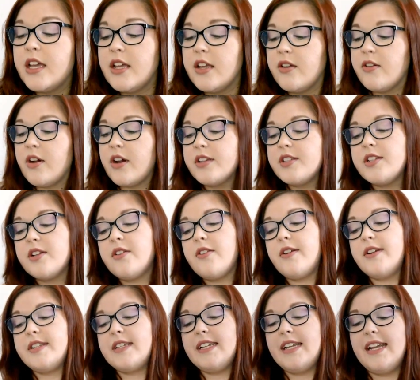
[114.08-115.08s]
You're also
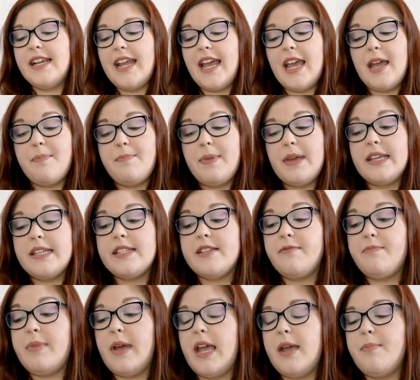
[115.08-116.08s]
going to need a piece of
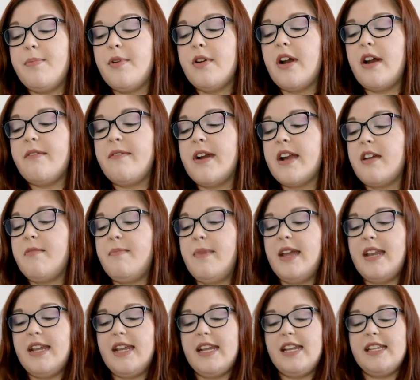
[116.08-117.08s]
paper. I
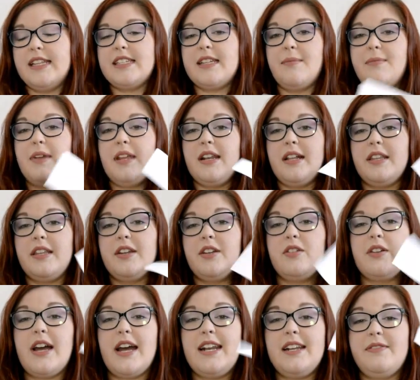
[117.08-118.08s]
recommend getting something a little
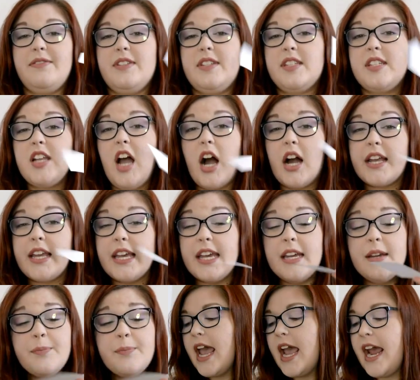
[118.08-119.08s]
kind of stocky,
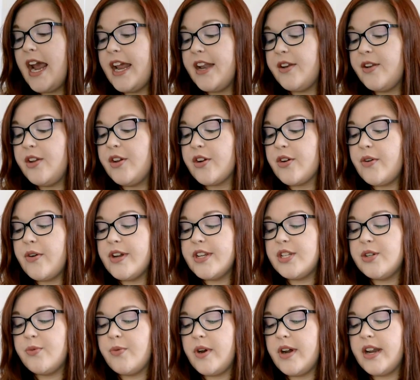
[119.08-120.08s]
and you're going
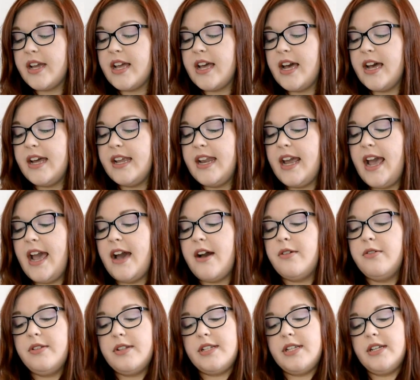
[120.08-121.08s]
to want to cut
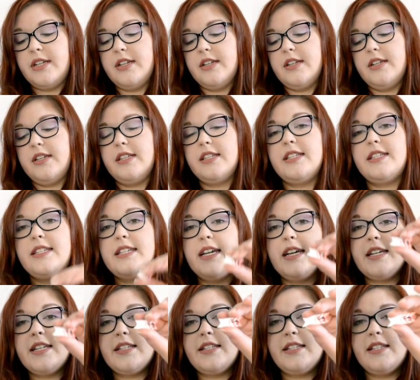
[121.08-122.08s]
out
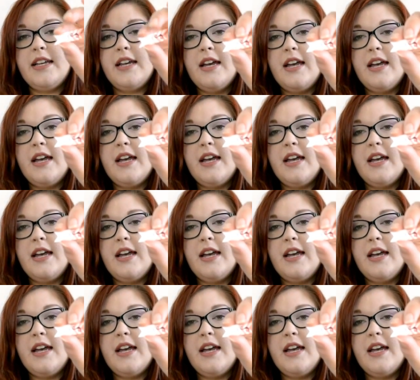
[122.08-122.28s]
6